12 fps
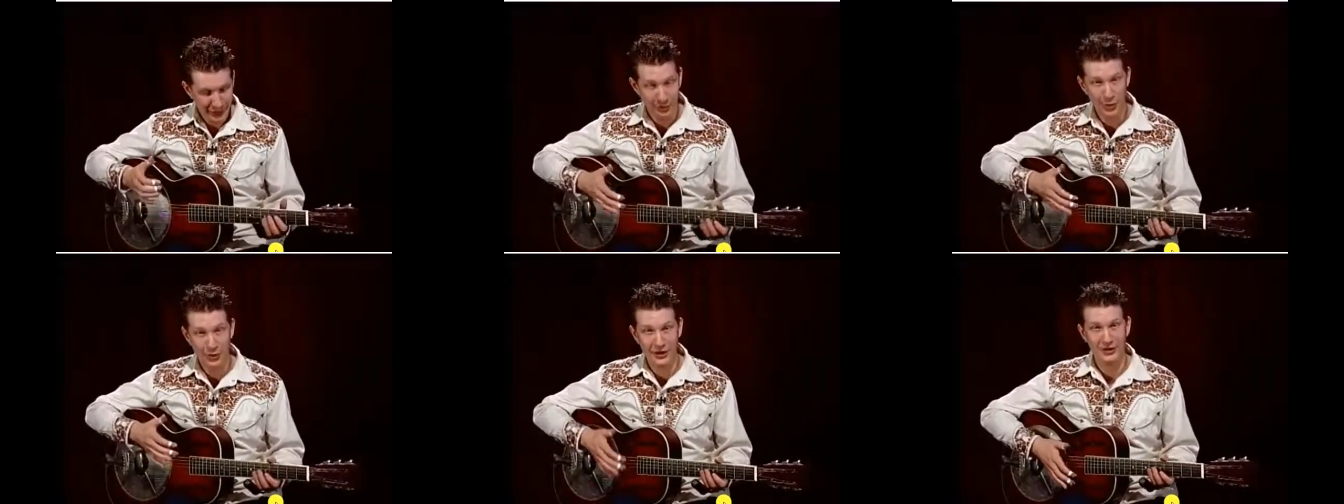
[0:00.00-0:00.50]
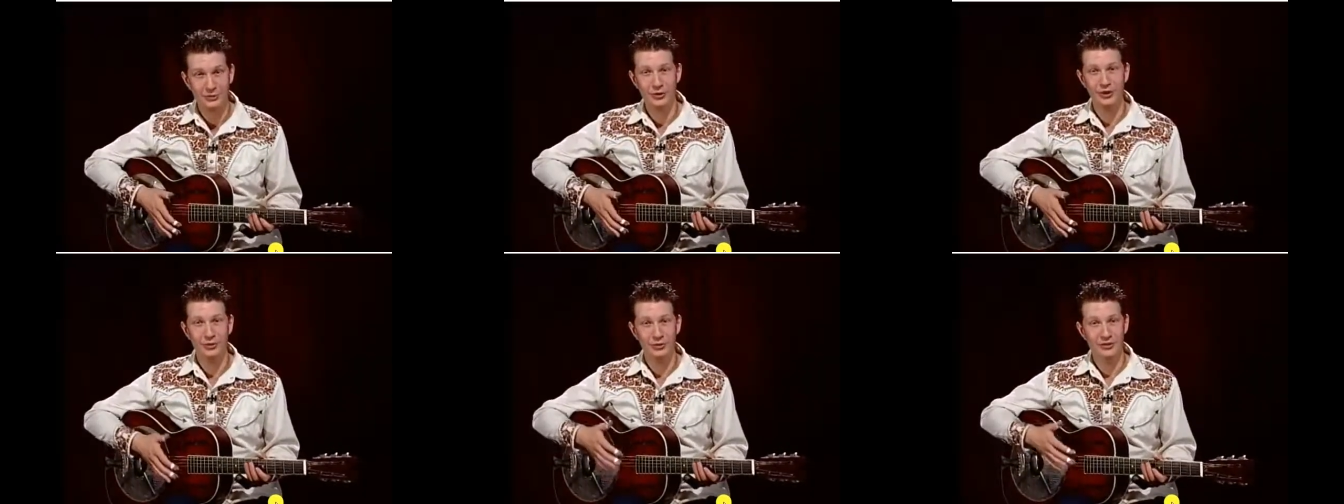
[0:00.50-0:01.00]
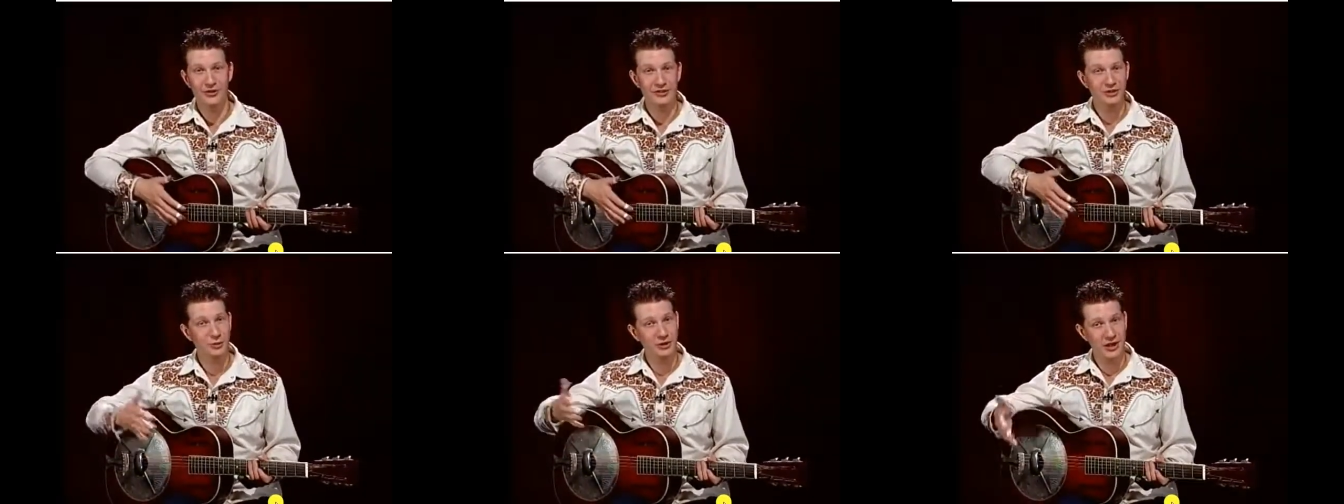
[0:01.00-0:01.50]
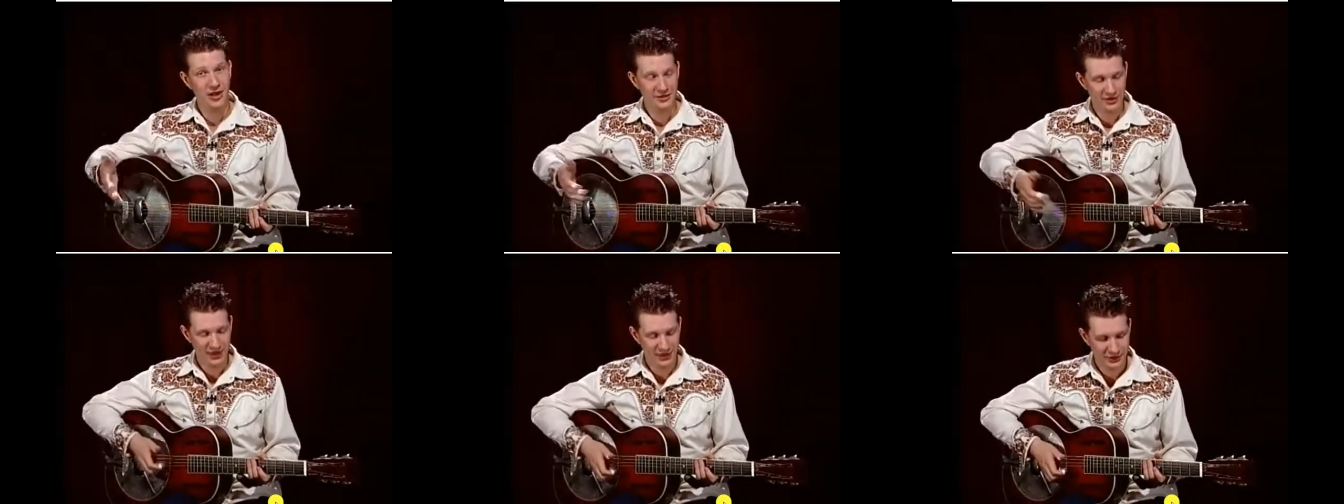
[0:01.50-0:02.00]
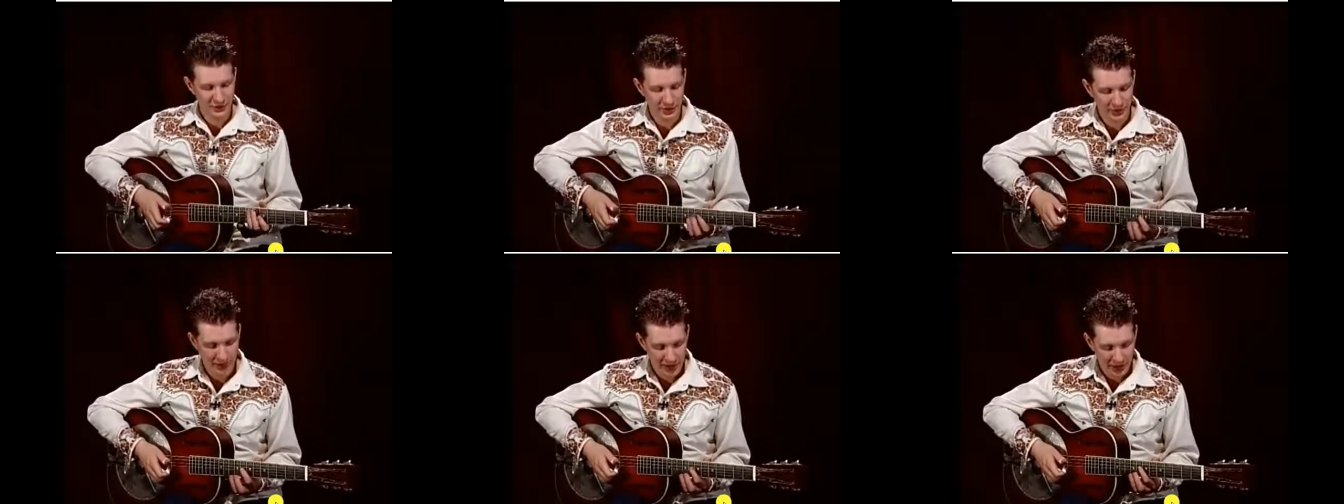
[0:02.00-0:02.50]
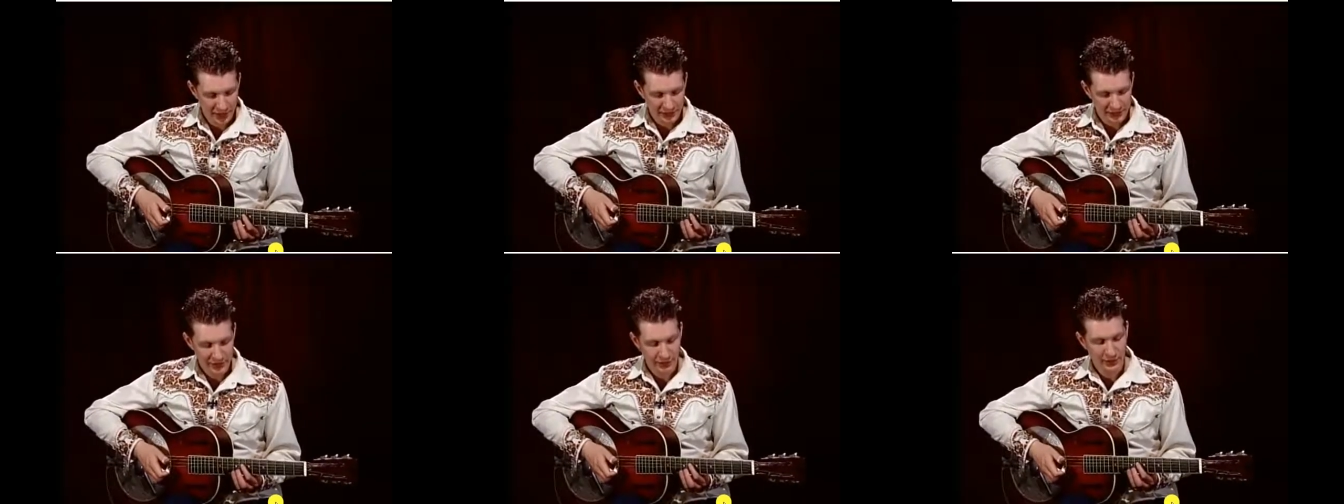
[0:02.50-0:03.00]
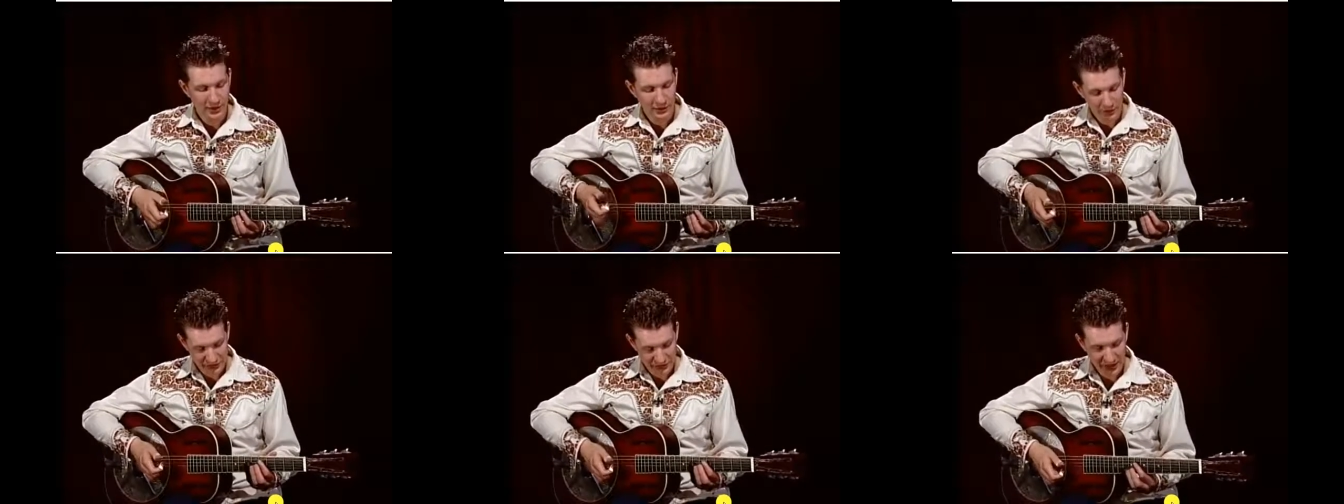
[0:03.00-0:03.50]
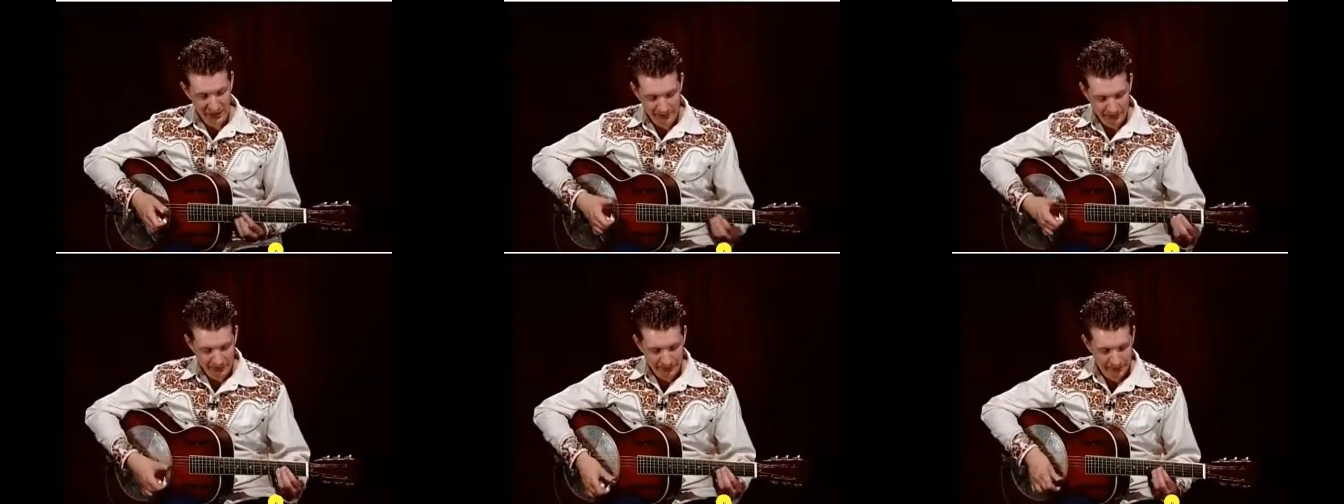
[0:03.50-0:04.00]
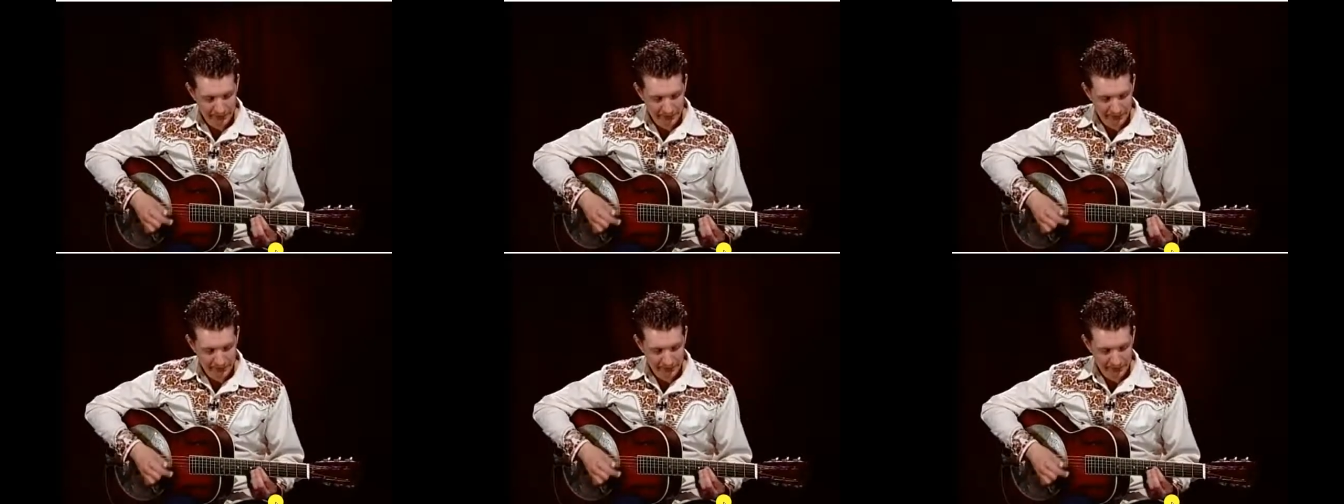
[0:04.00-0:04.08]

the point where you can play this one and the next one. So once again.